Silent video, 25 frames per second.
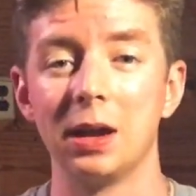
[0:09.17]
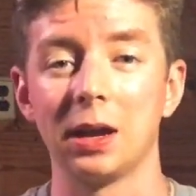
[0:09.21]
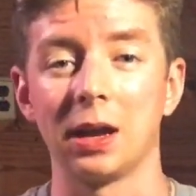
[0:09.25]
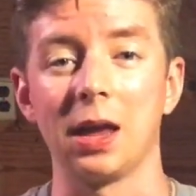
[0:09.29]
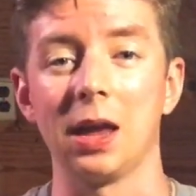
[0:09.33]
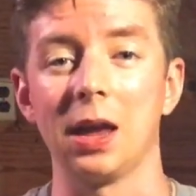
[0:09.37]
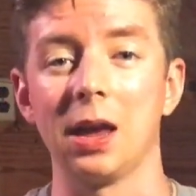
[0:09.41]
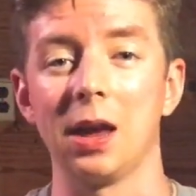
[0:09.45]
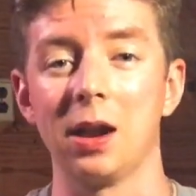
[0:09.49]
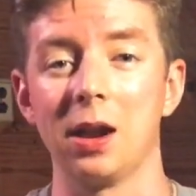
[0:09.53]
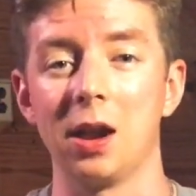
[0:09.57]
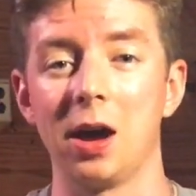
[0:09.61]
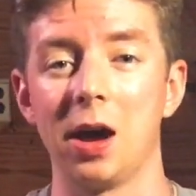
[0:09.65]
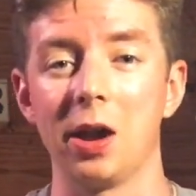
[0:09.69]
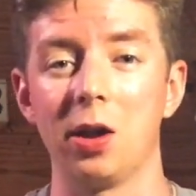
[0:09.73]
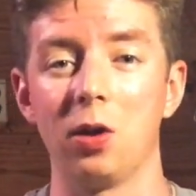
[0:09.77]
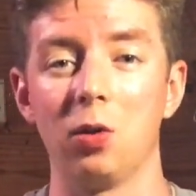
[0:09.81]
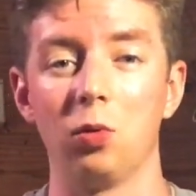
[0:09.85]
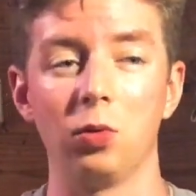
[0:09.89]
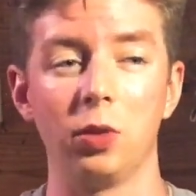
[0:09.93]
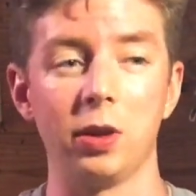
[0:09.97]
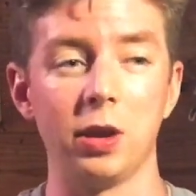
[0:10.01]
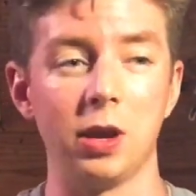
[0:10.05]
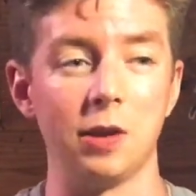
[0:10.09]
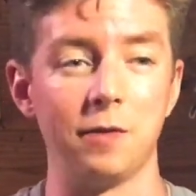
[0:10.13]
can not
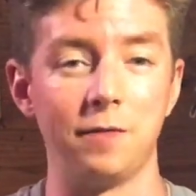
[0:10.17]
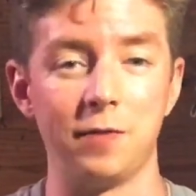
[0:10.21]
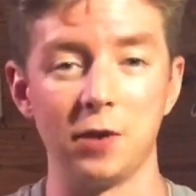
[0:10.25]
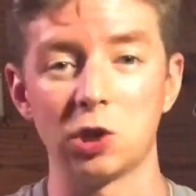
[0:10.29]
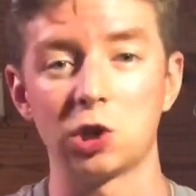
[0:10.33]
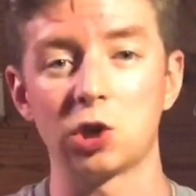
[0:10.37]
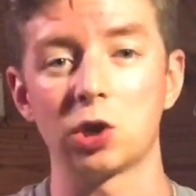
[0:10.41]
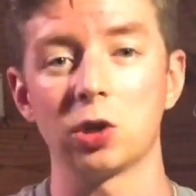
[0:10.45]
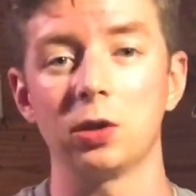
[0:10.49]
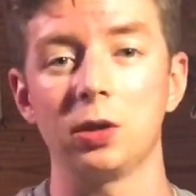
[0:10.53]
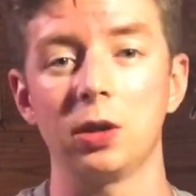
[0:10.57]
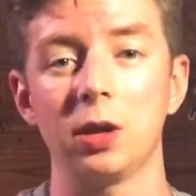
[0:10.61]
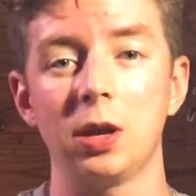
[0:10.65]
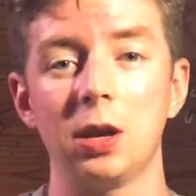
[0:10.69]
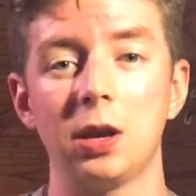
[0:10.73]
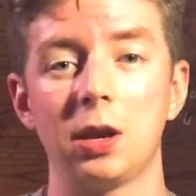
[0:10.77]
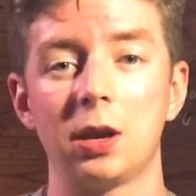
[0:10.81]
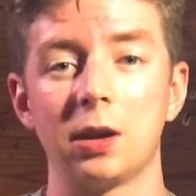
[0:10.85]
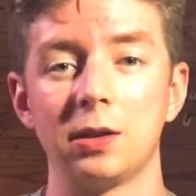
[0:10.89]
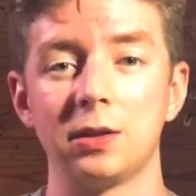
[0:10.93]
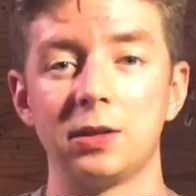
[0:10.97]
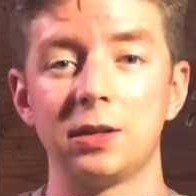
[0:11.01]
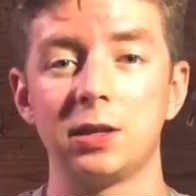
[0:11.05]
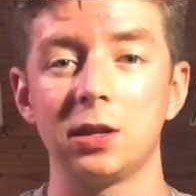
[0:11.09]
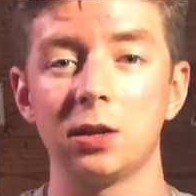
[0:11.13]
only efficiently
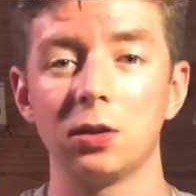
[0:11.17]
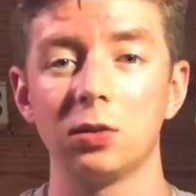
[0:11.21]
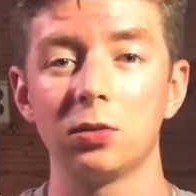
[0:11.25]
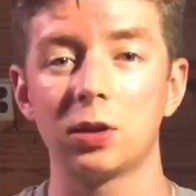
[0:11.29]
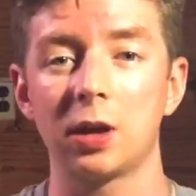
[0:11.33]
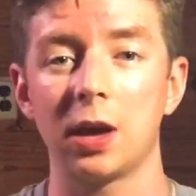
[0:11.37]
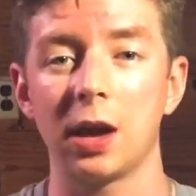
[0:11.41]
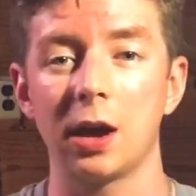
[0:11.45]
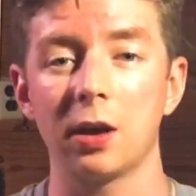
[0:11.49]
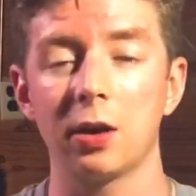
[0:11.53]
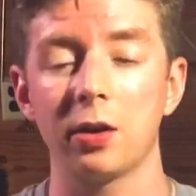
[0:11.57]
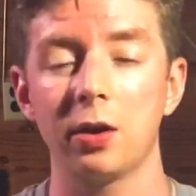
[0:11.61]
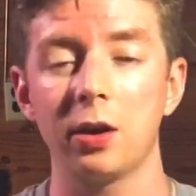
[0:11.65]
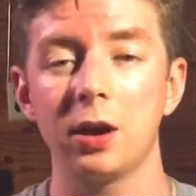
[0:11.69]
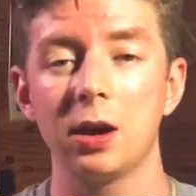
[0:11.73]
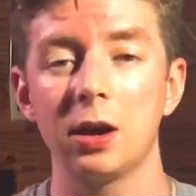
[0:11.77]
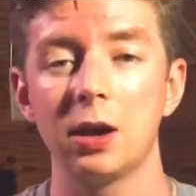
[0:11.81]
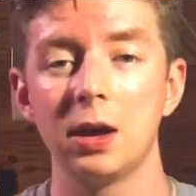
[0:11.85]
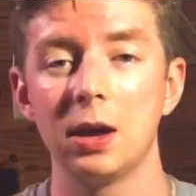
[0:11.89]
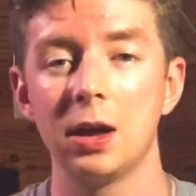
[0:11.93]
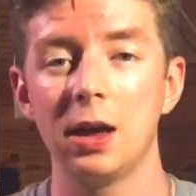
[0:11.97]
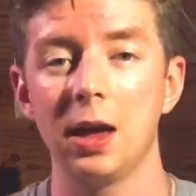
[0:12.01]
concealed carry